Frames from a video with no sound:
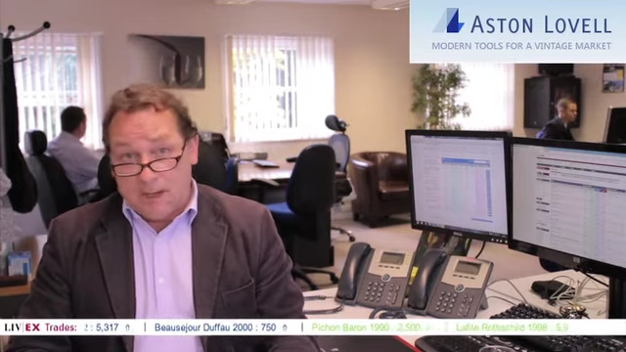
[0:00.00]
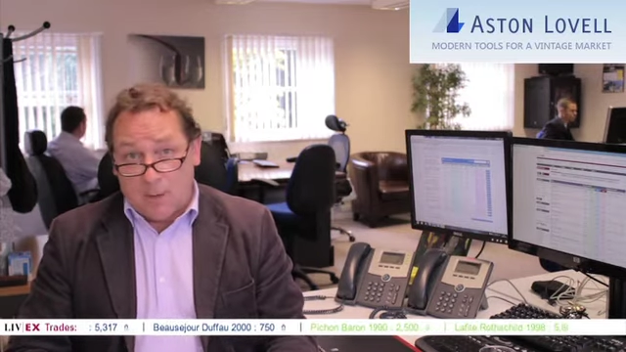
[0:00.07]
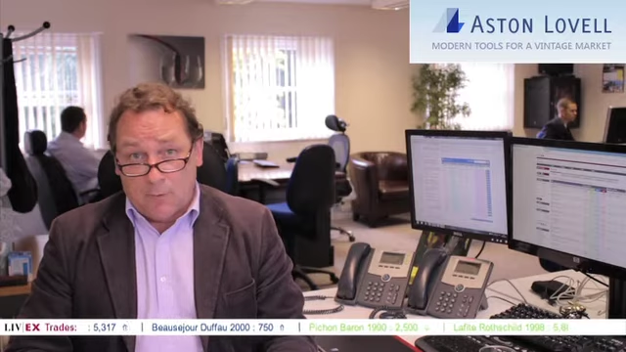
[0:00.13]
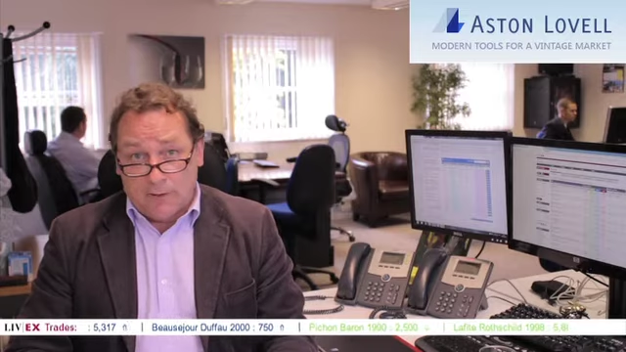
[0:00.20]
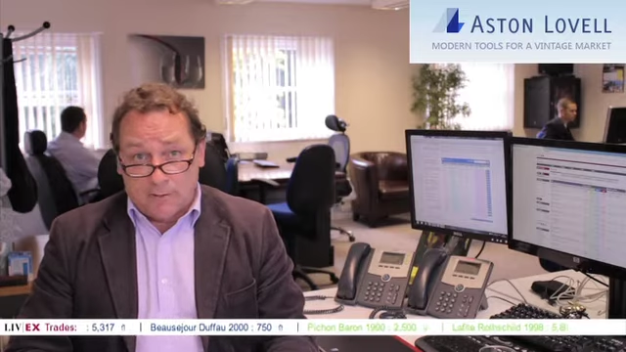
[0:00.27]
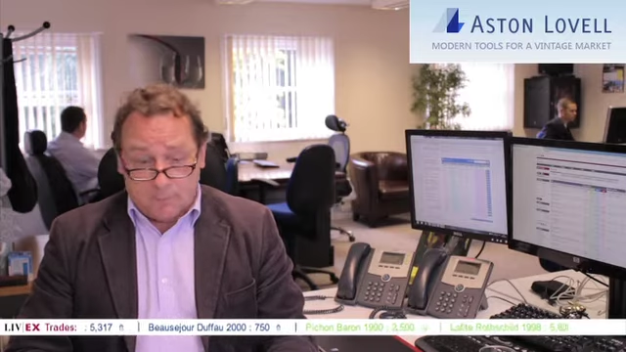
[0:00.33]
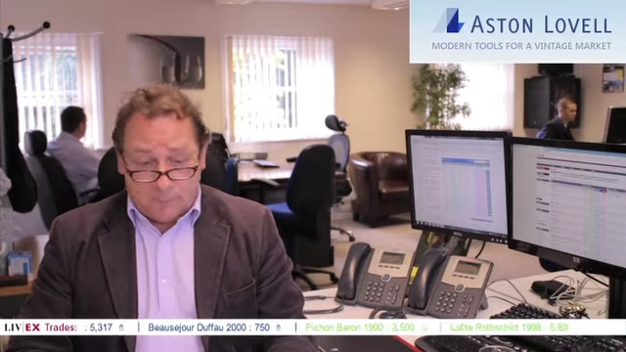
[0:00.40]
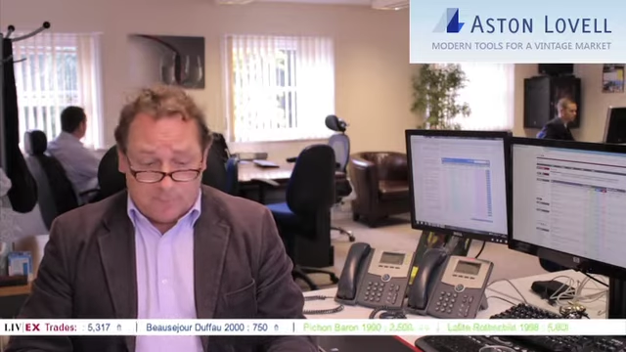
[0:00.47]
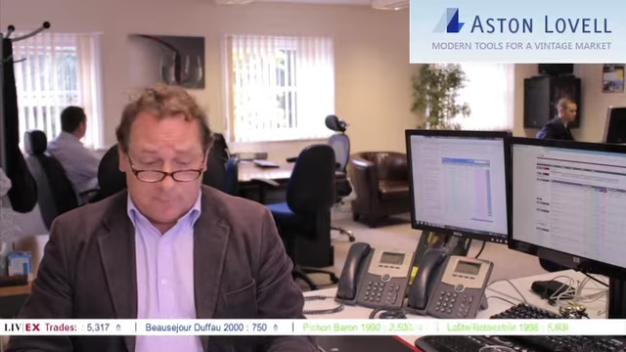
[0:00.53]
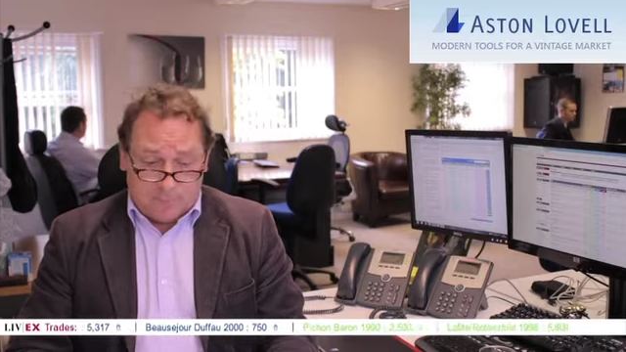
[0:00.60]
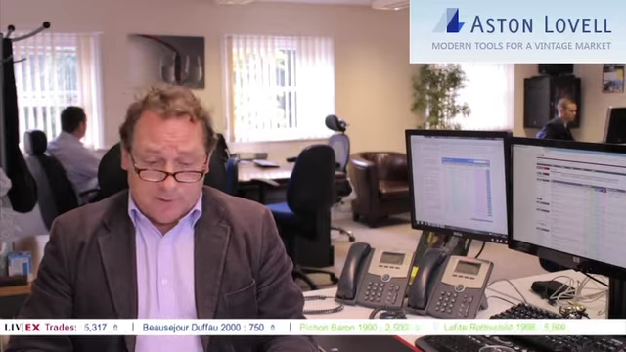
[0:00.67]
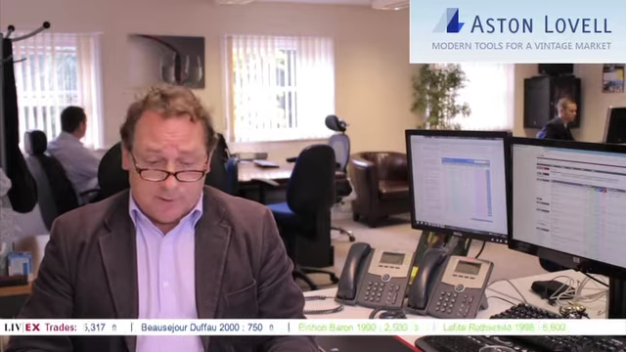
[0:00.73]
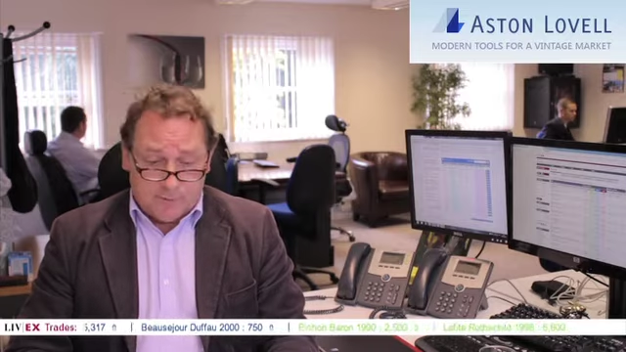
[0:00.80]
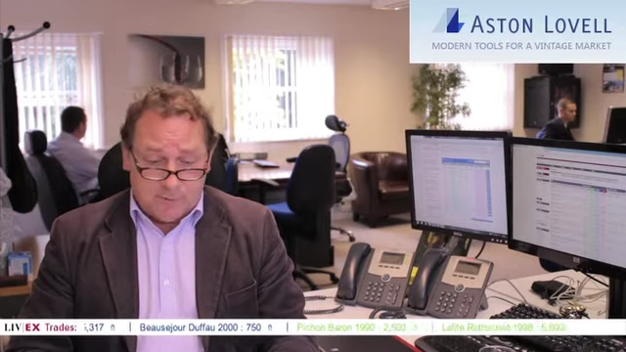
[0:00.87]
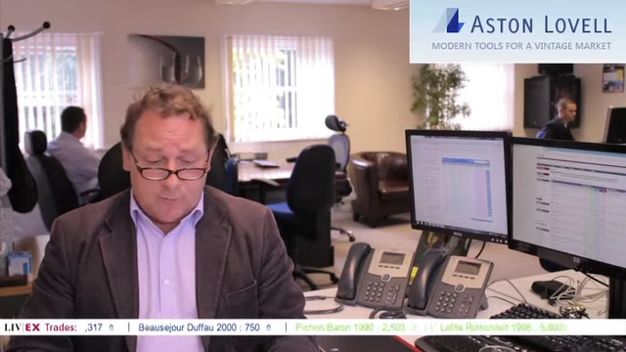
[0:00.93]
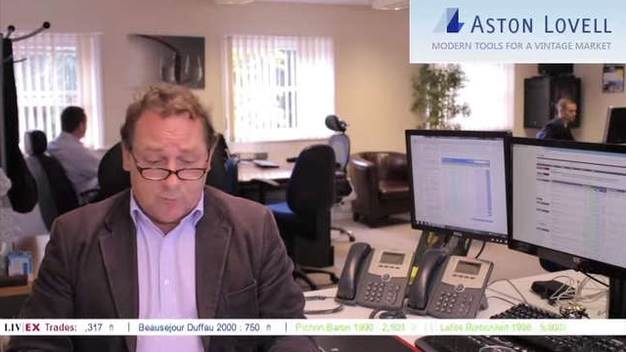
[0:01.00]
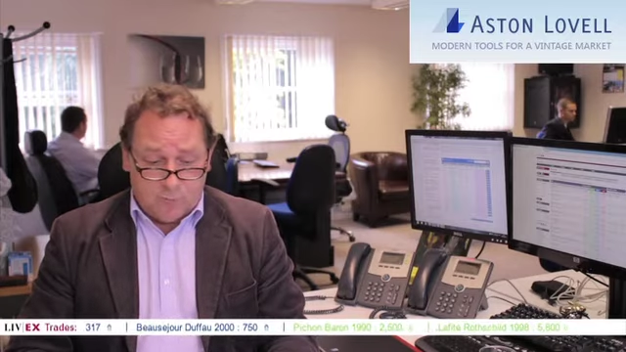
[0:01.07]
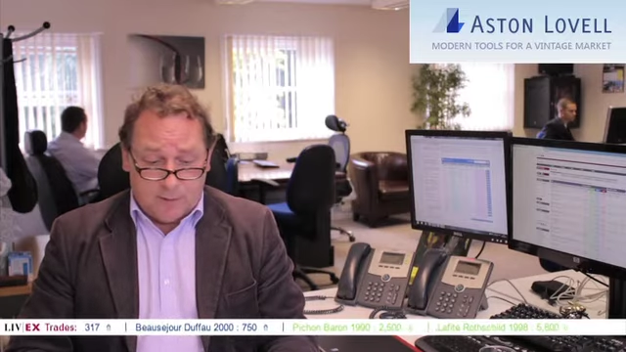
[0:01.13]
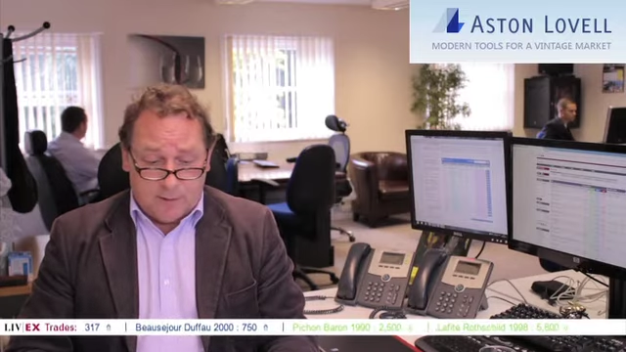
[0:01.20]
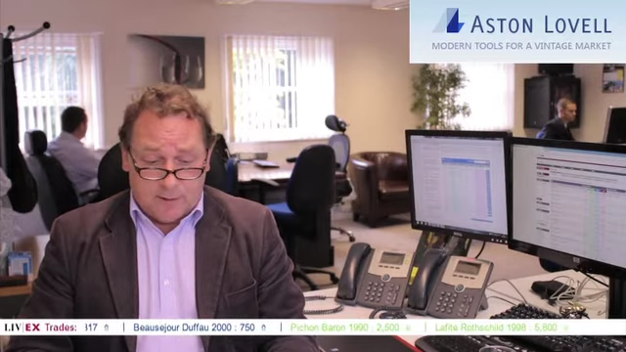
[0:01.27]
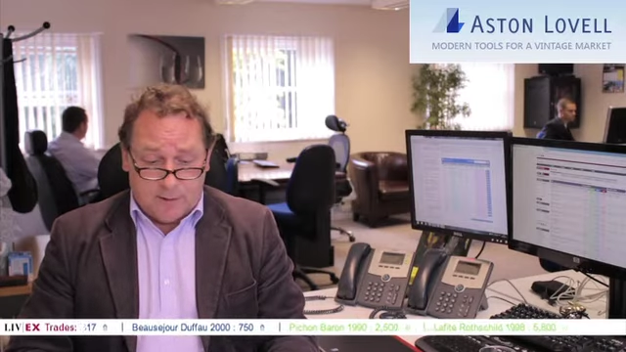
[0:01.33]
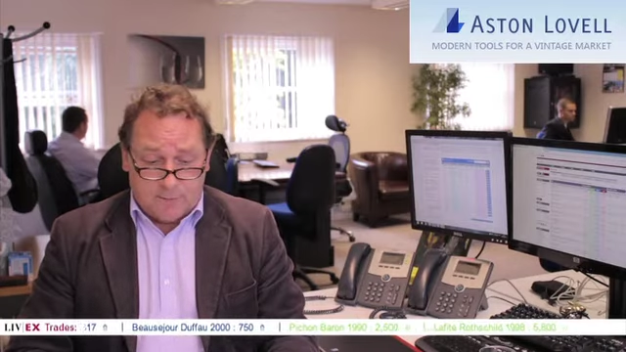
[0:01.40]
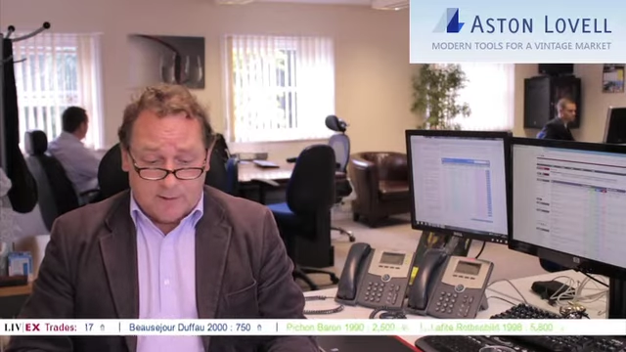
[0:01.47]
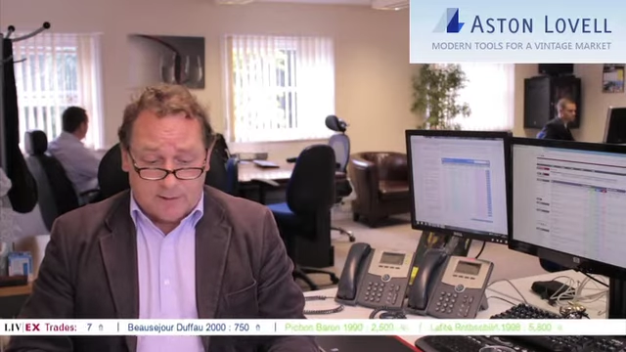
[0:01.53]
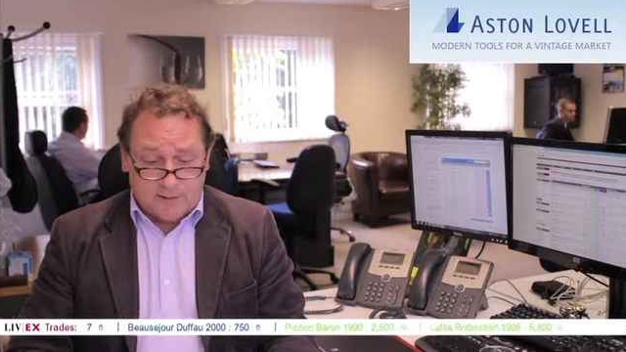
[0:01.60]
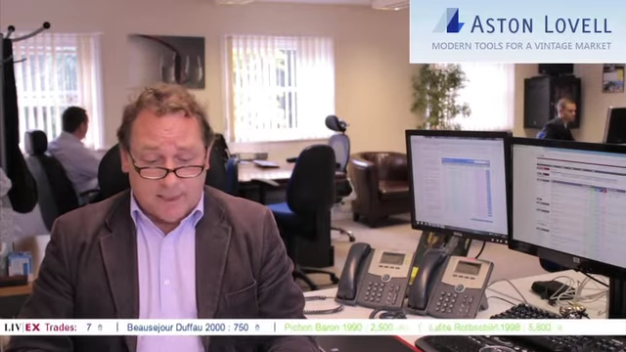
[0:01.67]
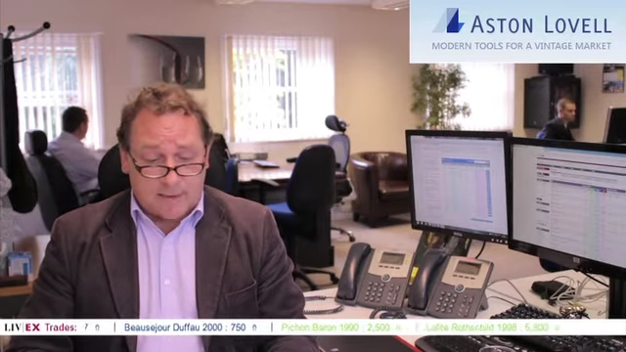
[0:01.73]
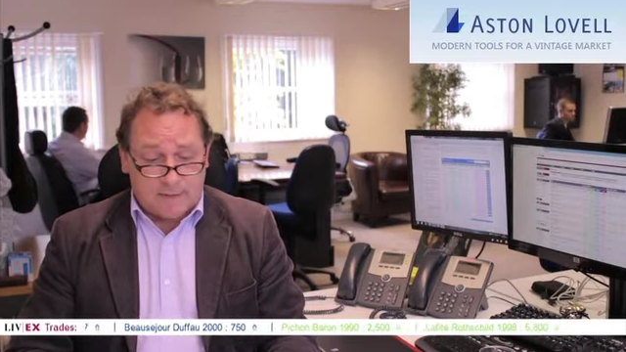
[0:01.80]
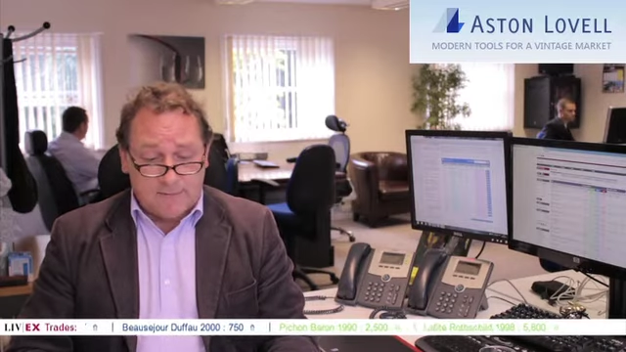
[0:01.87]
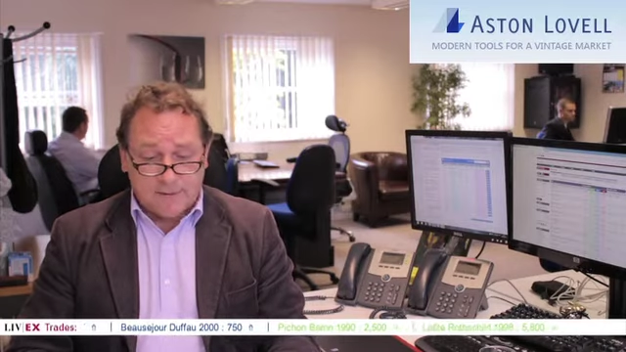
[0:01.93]
We can provide you with
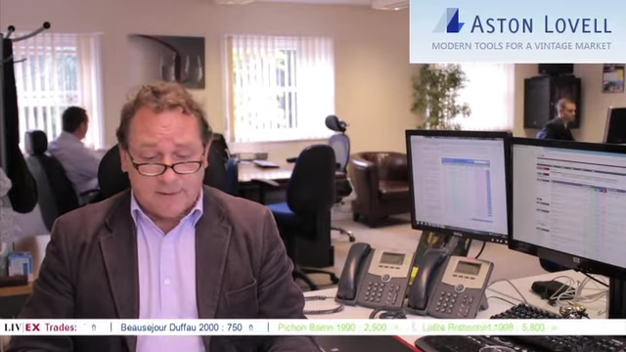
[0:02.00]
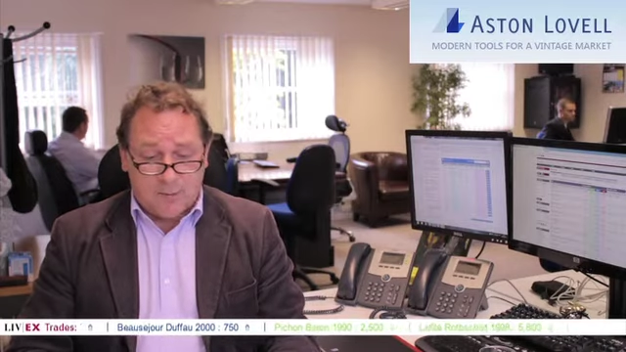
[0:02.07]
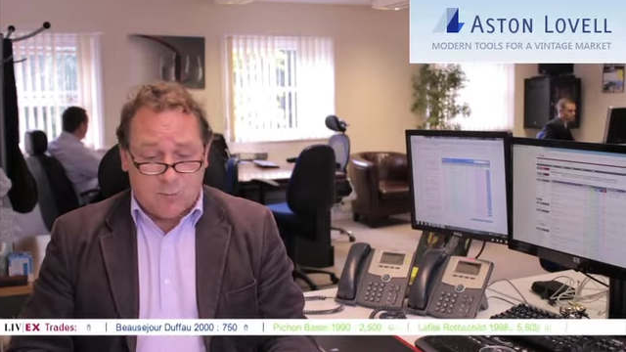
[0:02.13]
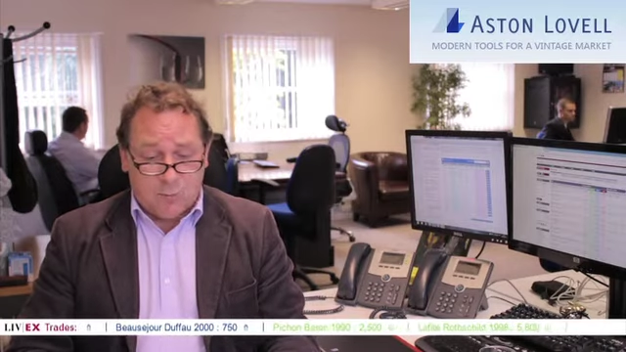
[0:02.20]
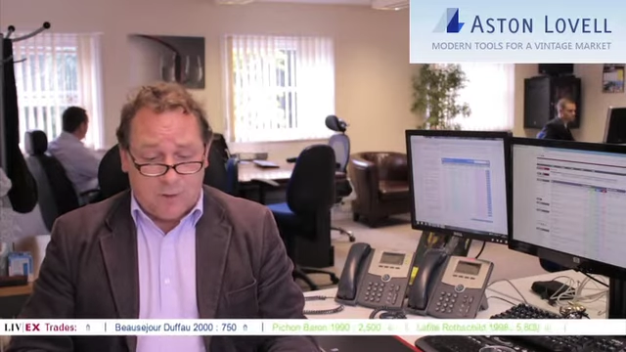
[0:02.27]
exactly the same